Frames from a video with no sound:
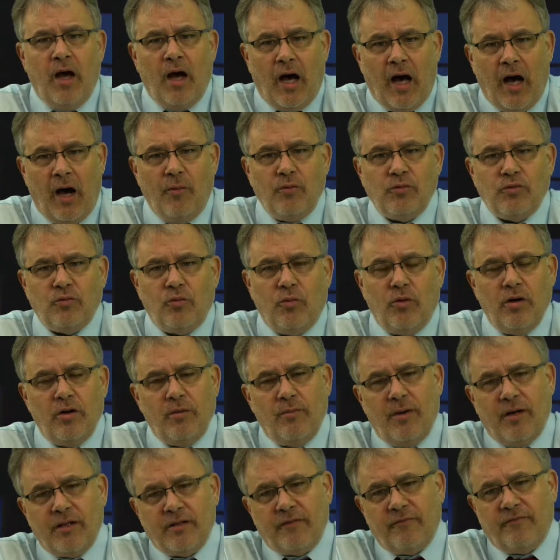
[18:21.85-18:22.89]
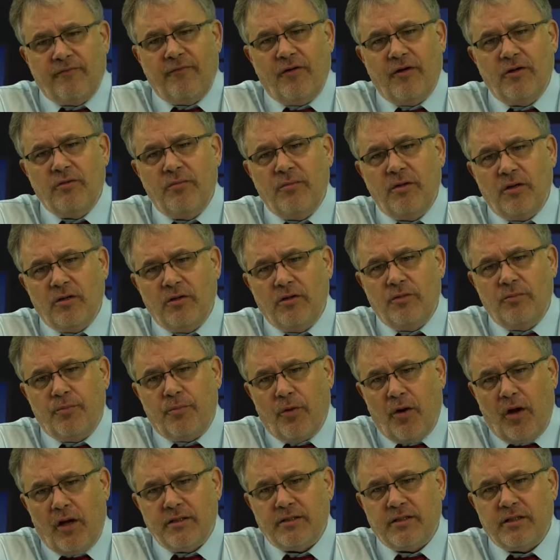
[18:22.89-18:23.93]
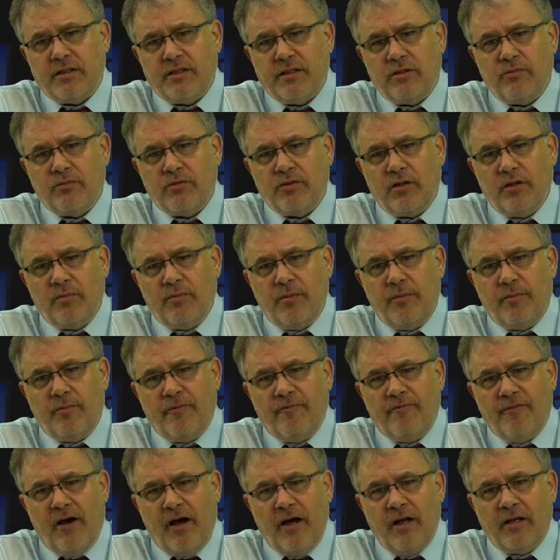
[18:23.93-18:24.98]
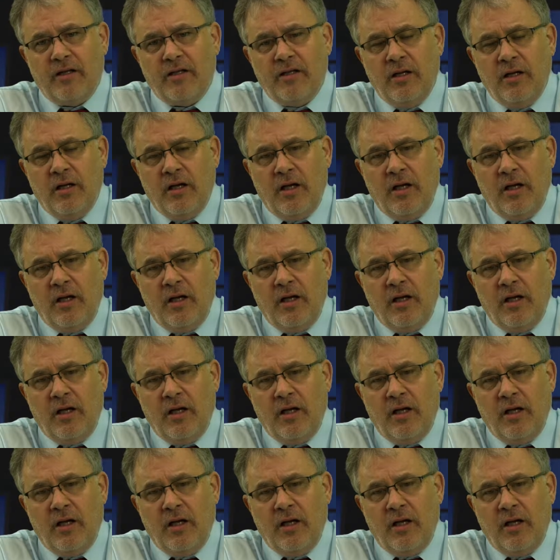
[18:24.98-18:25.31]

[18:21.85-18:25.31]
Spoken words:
I was worried about the fundamental due process that was going to be provided